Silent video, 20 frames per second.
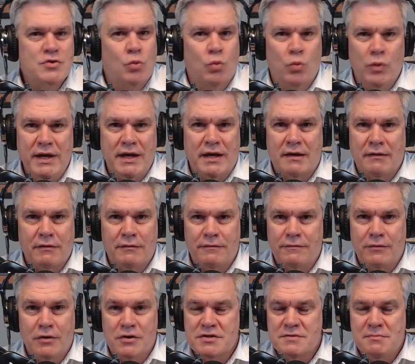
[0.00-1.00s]
week of the
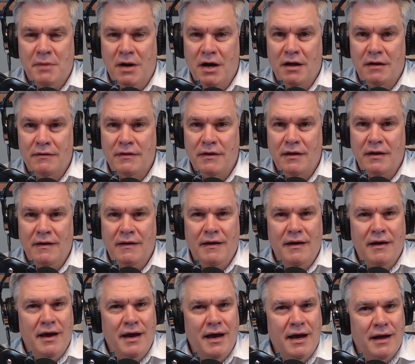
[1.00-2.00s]
first month.
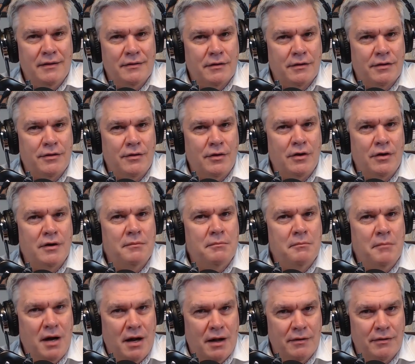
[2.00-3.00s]
And the third
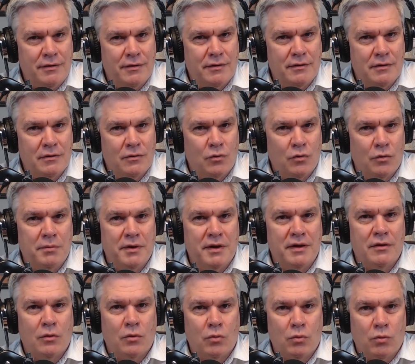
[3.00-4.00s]
month will be
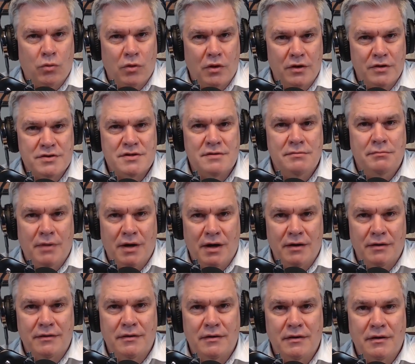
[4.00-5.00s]
the worst
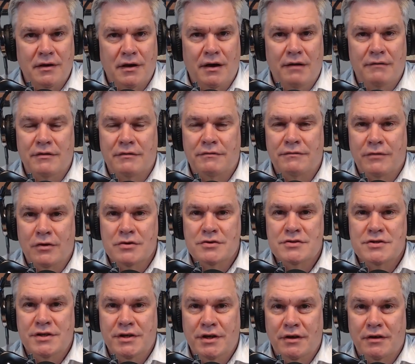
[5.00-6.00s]
month of the
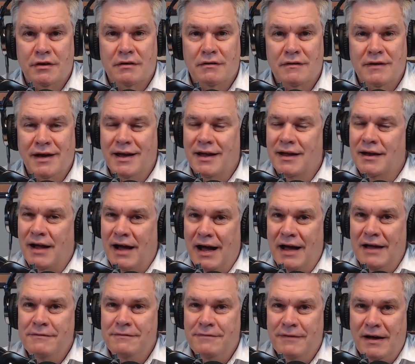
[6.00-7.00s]
first year. And
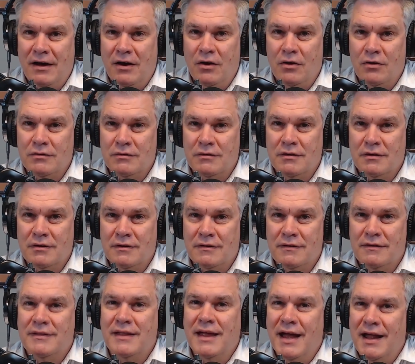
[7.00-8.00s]
I found
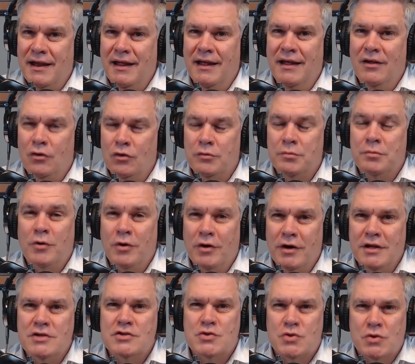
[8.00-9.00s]
that held
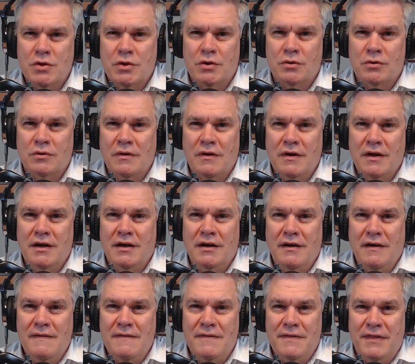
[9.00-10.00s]
pretty true,
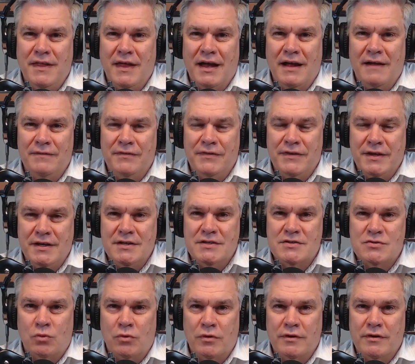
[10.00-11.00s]
that
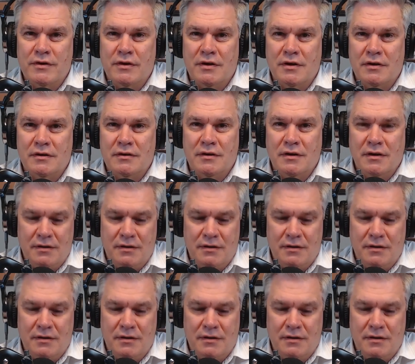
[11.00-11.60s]
these were the